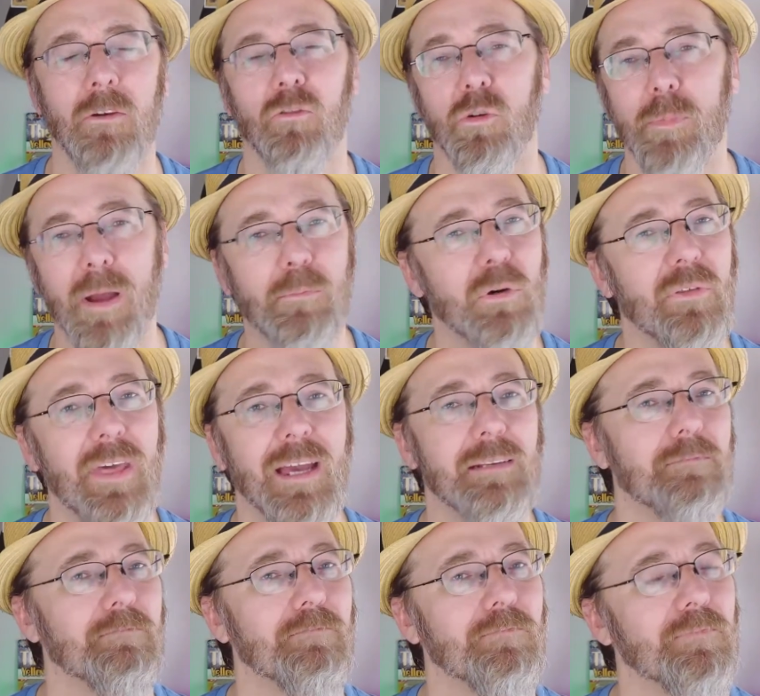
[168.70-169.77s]
Remember
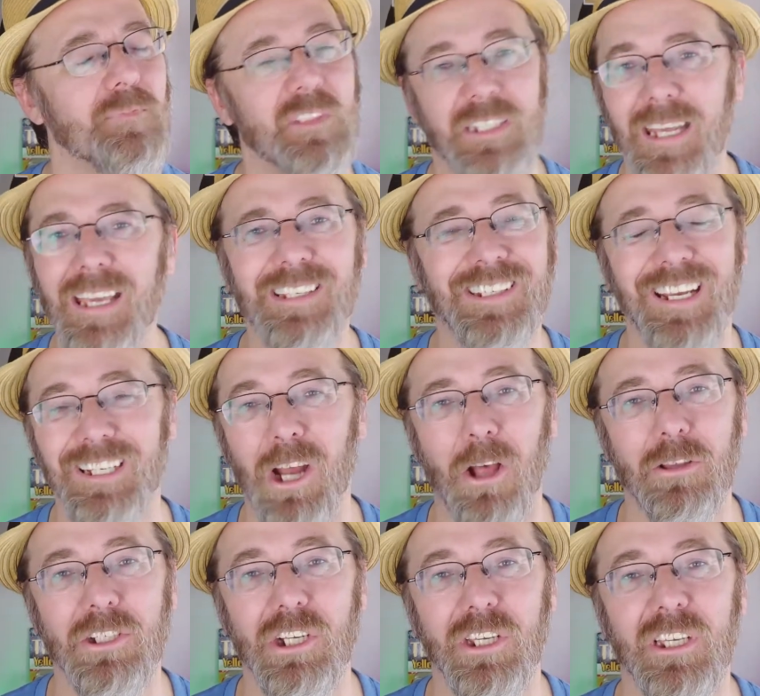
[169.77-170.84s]
that today's
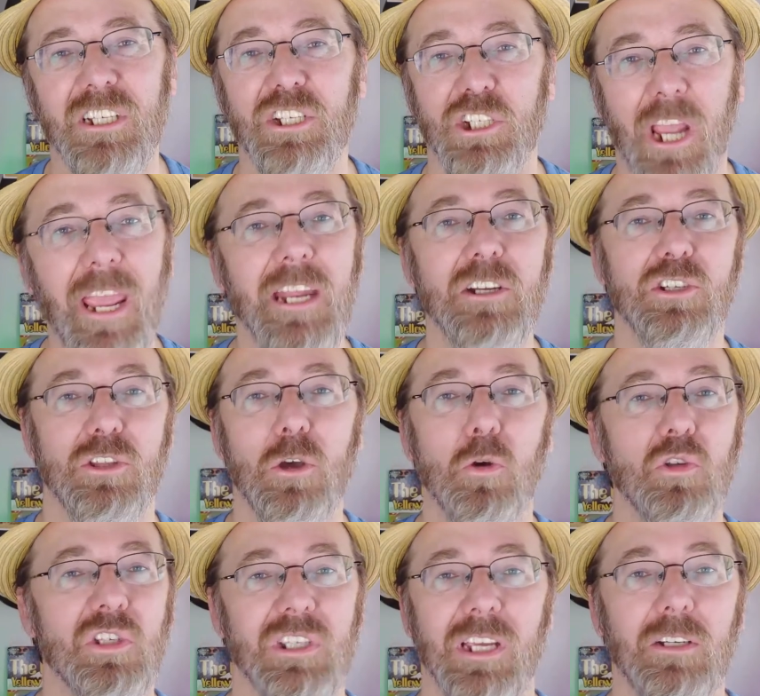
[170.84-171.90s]
technology can change
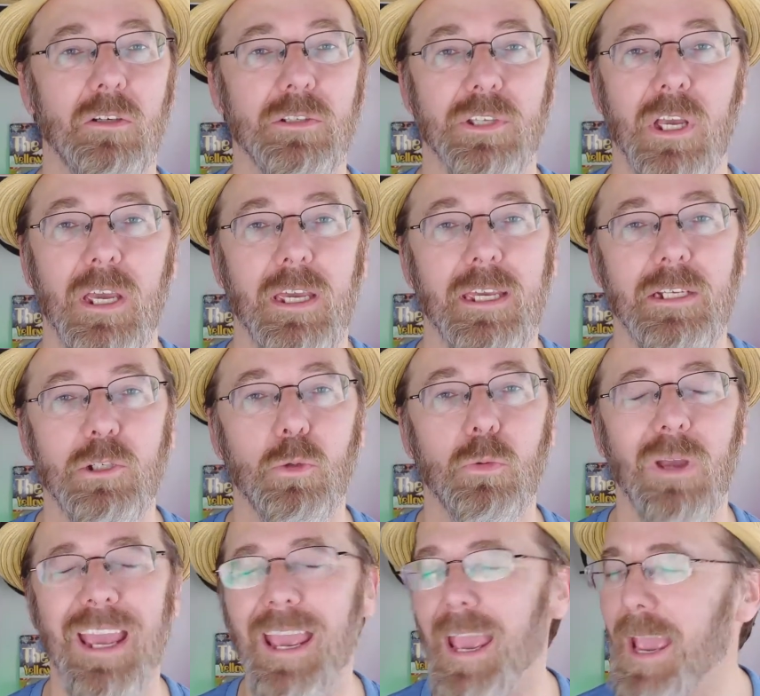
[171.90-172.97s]
those signals into
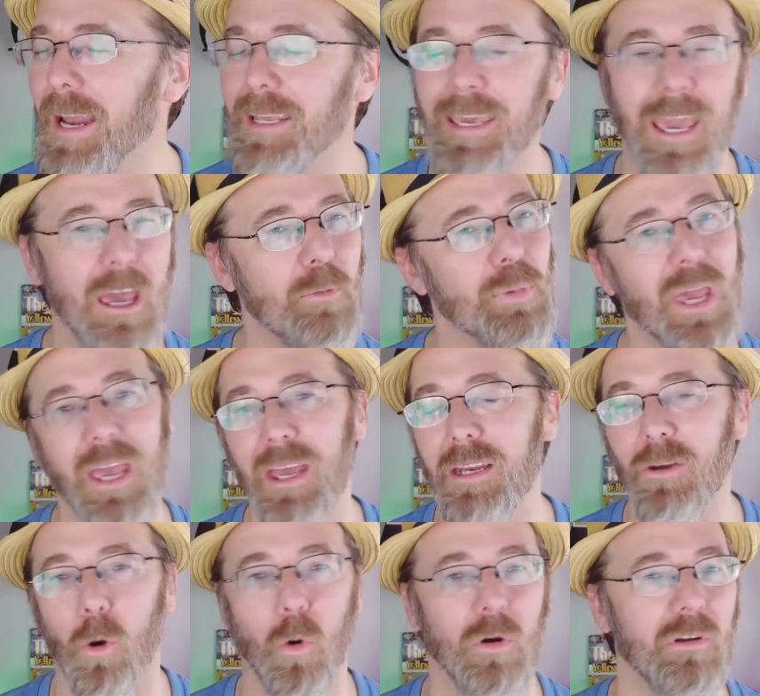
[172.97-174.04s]
any amp
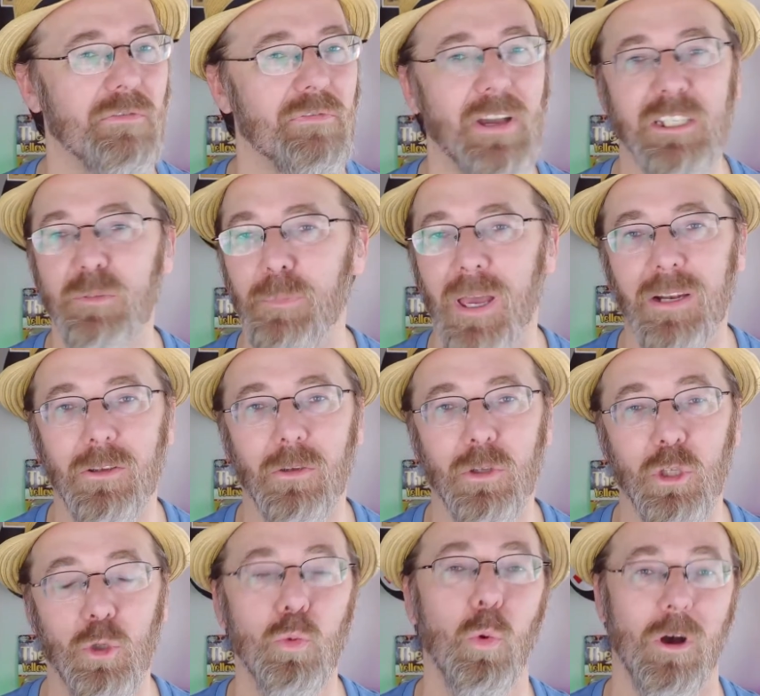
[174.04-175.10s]
head or effects pedal
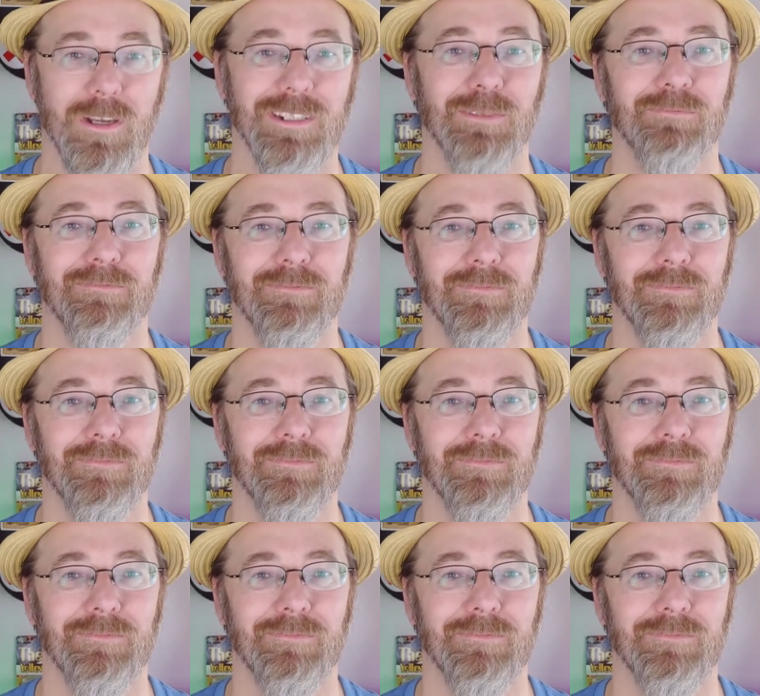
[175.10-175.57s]
you want.